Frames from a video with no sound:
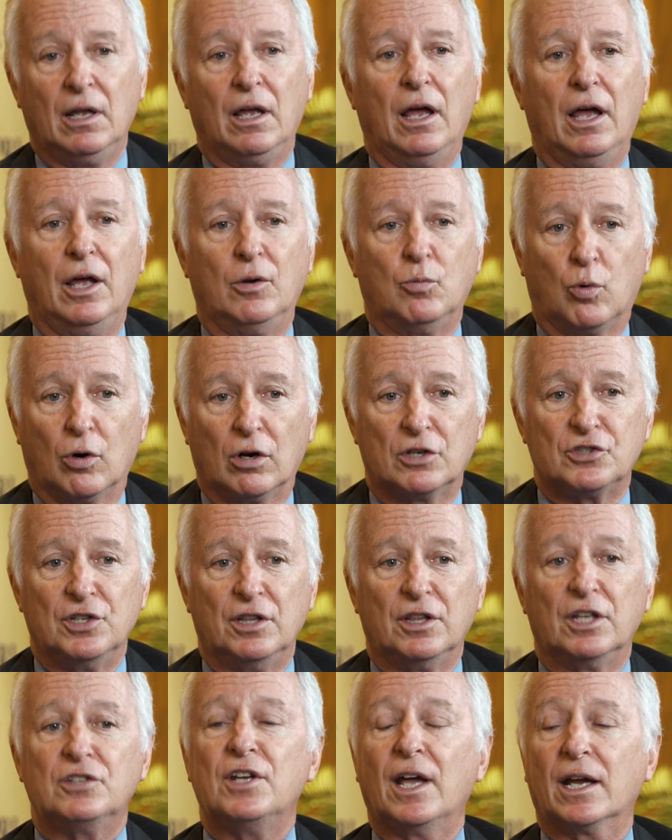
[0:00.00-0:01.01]
and works
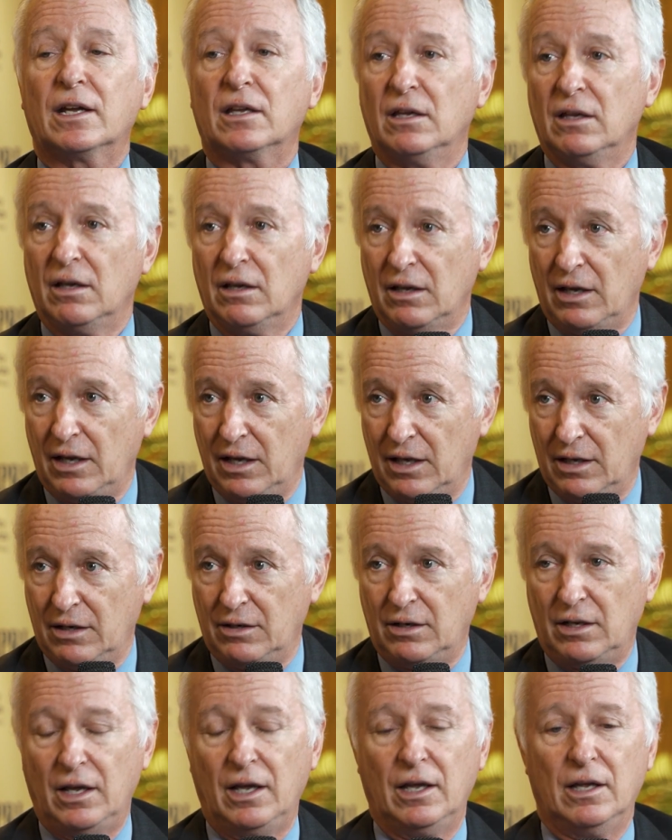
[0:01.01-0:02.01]
in the tech
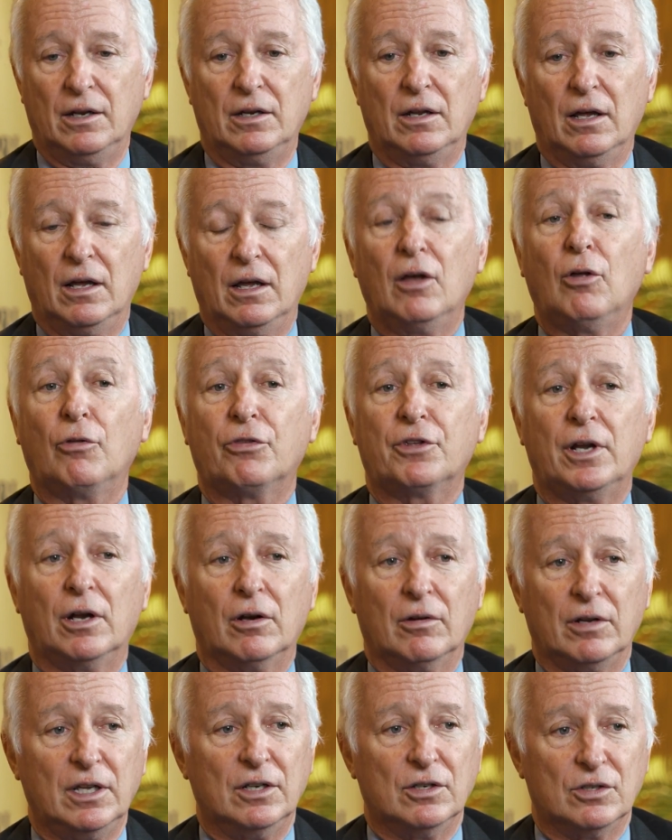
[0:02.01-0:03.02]
and
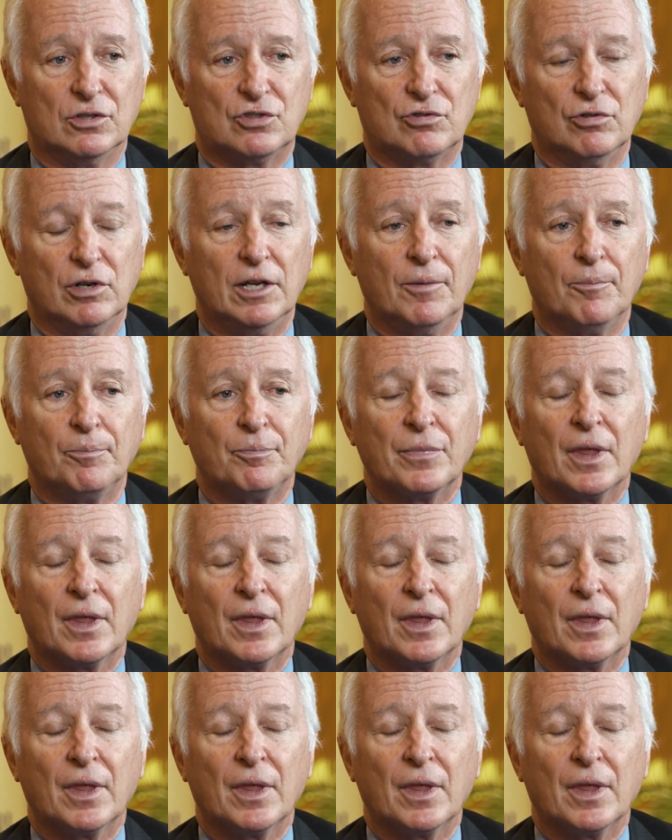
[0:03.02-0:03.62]
healthcare industry.